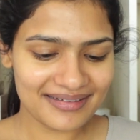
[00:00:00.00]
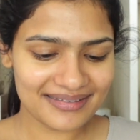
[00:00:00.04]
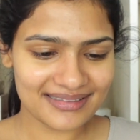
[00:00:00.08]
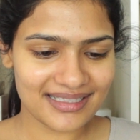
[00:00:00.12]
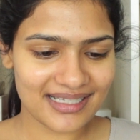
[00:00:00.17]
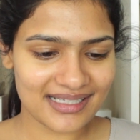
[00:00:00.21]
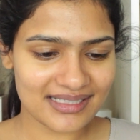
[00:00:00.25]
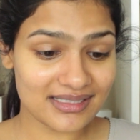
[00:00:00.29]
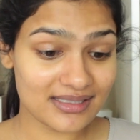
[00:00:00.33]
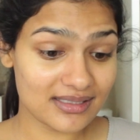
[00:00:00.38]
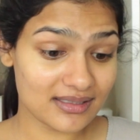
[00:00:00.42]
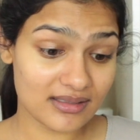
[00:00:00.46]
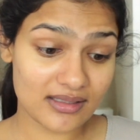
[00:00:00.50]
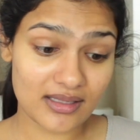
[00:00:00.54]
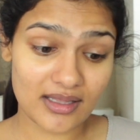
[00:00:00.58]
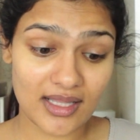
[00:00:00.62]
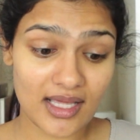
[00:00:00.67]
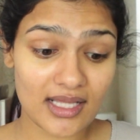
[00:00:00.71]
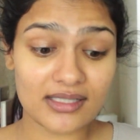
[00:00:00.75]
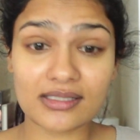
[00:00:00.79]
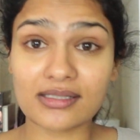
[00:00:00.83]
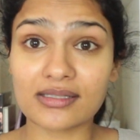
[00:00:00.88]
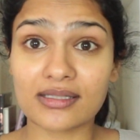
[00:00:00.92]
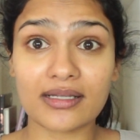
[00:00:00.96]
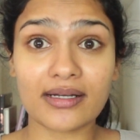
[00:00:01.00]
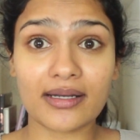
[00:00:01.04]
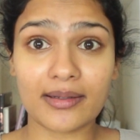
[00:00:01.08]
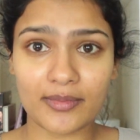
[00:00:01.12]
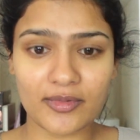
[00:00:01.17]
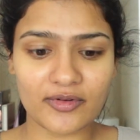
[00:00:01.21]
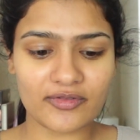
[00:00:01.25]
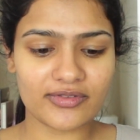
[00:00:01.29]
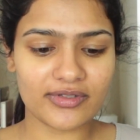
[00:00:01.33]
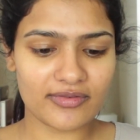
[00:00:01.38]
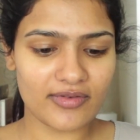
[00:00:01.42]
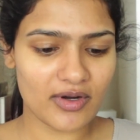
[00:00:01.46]
That's the name
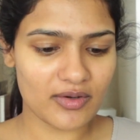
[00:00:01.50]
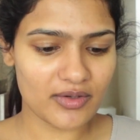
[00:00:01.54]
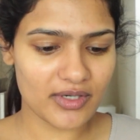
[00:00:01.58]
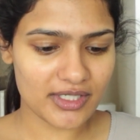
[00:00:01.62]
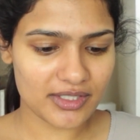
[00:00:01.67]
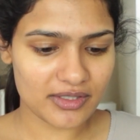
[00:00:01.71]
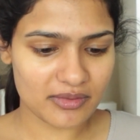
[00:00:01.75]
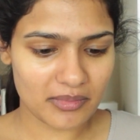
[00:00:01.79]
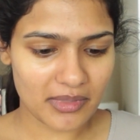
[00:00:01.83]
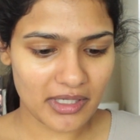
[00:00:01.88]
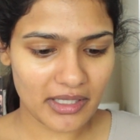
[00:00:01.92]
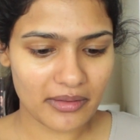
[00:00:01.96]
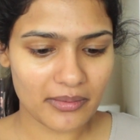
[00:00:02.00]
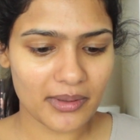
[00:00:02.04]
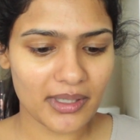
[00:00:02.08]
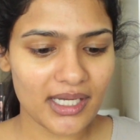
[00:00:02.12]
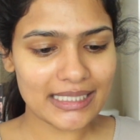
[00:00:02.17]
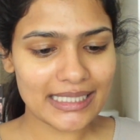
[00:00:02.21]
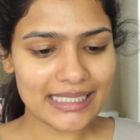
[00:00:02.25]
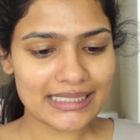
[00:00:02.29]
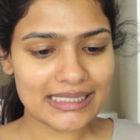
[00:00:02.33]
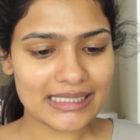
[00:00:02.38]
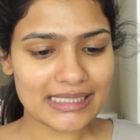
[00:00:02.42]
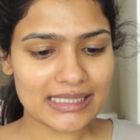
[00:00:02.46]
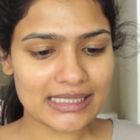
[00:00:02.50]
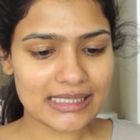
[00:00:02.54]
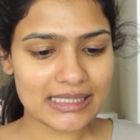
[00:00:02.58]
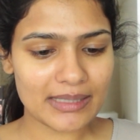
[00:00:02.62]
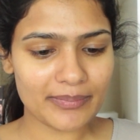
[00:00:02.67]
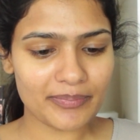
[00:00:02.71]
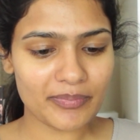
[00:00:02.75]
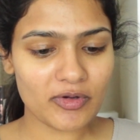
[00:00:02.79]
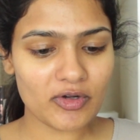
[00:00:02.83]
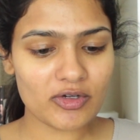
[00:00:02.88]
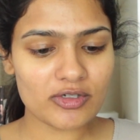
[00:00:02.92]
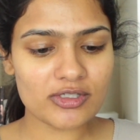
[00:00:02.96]
of the foundation, by the way. It's
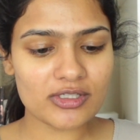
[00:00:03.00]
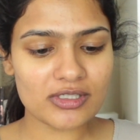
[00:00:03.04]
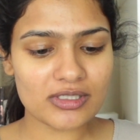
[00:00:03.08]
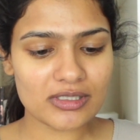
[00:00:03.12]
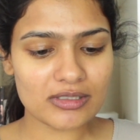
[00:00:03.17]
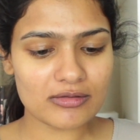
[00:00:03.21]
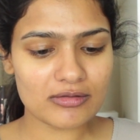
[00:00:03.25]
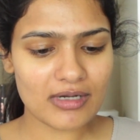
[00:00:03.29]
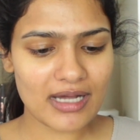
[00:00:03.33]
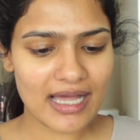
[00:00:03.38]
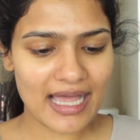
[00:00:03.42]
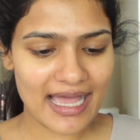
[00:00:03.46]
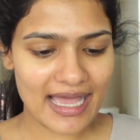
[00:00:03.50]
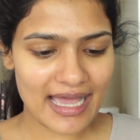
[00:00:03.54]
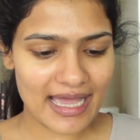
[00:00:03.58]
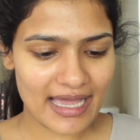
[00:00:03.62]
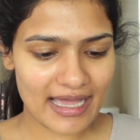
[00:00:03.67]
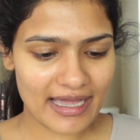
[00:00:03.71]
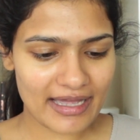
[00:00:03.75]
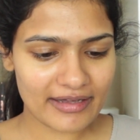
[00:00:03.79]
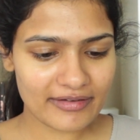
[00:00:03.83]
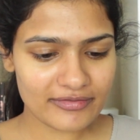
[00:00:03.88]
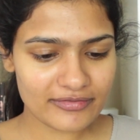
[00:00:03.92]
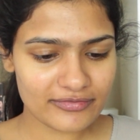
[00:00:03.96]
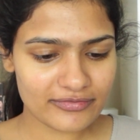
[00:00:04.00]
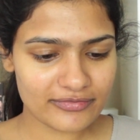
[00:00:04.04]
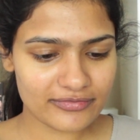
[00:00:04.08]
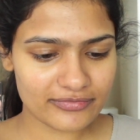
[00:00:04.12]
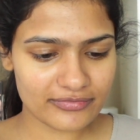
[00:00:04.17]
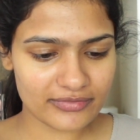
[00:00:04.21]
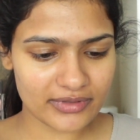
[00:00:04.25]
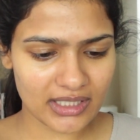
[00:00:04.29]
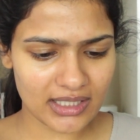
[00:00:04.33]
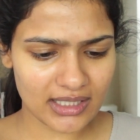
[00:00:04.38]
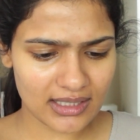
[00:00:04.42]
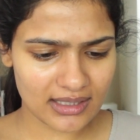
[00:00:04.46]
supposed to have
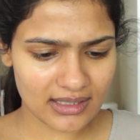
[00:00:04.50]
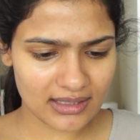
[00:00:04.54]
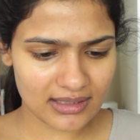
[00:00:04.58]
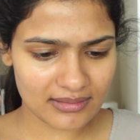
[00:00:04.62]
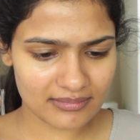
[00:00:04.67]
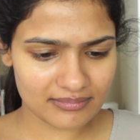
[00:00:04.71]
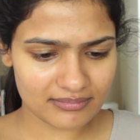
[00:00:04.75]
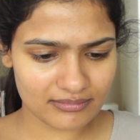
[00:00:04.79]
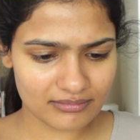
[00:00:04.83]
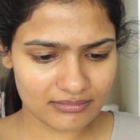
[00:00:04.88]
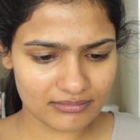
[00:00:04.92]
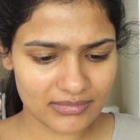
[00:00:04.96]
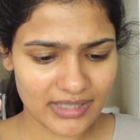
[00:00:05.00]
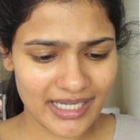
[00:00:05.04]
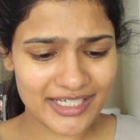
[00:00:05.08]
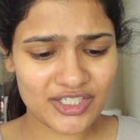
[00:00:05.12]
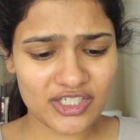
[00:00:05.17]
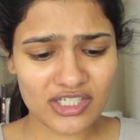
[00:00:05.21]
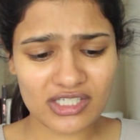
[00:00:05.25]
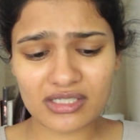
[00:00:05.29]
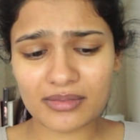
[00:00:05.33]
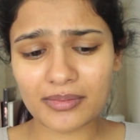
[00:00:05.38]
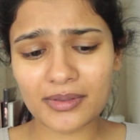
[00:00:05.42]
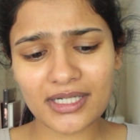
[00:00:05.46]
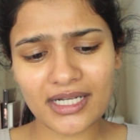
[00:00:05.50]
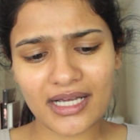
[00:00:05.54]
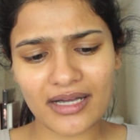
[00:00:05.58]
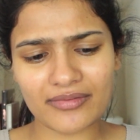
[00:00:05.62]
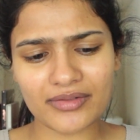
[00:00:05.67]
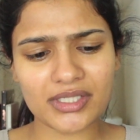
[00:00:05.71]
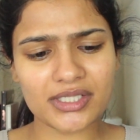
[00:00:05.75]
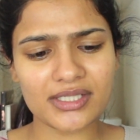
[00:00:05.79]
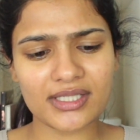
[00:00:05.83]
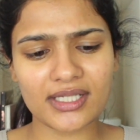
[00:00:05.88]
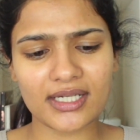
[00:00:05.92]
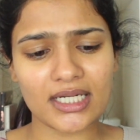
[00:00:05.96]
adjustable
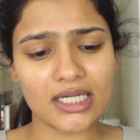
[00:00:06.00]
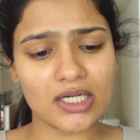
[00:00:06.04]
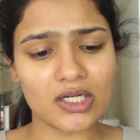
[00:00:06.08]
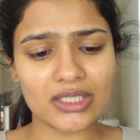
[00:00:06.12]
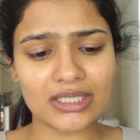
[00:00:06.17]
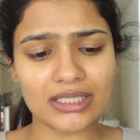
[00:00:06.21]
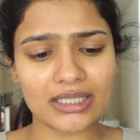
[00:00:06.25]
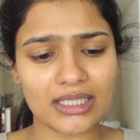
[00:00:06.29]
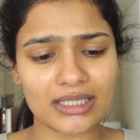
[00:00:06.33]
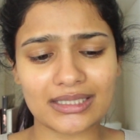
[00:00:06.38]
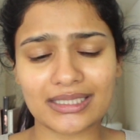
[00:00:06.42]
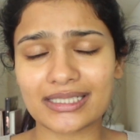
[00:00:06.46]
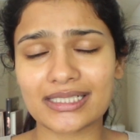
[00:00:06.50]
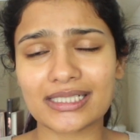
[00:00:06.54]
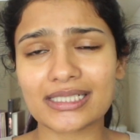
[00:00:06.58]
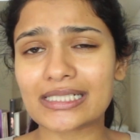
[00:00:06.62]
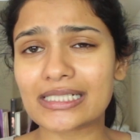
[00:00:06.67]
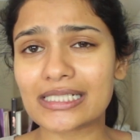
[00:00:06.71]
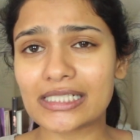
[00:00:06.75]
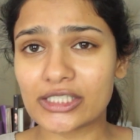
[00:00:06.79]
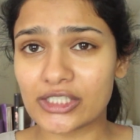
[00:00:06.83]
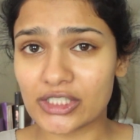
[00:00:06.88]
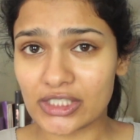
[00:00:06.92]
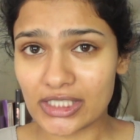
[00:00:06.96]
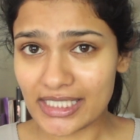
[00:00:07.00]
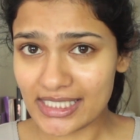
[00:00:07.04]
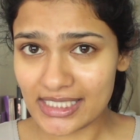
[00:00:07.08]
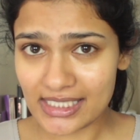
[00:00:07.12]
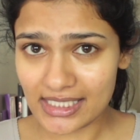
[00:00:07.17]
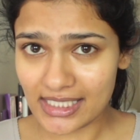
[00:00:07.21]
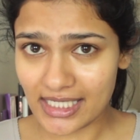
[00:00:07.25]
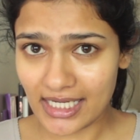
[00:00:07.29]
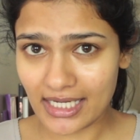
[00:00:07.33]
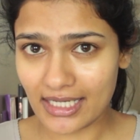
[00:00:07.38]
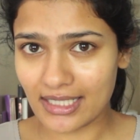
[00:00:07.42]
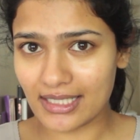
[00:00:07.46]
coverage. They didn't clearly
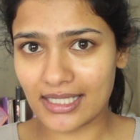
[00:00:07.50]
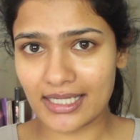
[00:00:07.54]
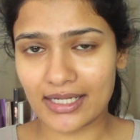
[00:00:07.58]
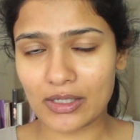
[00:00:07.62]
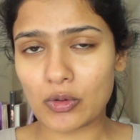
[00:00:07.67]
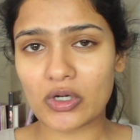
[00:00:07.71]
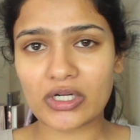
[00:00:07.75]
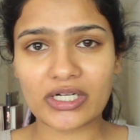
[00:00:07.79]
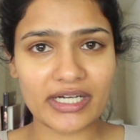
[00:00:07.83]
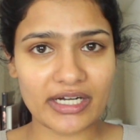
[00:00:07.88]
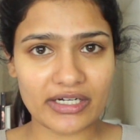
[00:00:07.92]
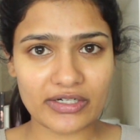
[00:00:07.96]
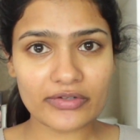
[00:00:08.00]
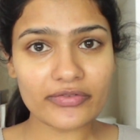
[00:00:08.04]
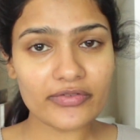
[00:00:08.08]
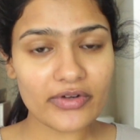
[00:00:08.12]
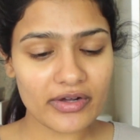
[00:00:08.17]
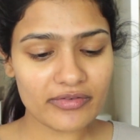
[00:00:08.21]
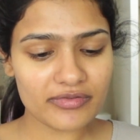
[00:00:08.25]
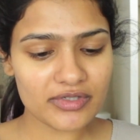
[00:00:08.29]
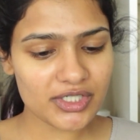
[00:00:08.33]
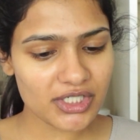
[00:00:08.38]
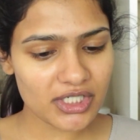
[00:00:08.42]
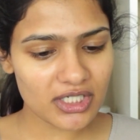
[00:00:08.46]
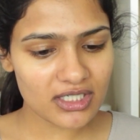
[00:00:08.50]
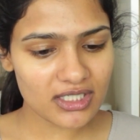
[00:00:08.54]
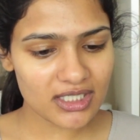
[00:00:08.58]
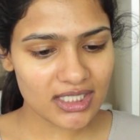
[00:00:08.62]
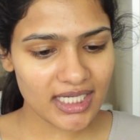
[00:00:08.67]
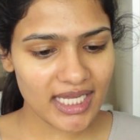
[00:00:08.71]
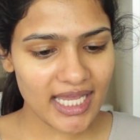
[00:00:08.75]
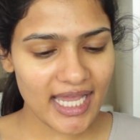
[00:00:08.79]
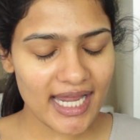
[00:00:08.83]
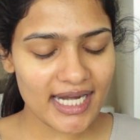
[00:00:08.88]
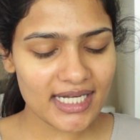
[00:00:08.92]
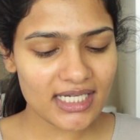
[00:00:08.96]
say like what kind of coverage you're
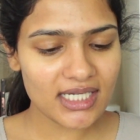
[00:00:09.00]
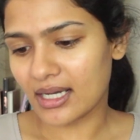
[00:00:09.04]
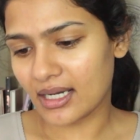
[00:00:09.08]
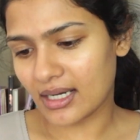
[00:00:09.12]
gonna get.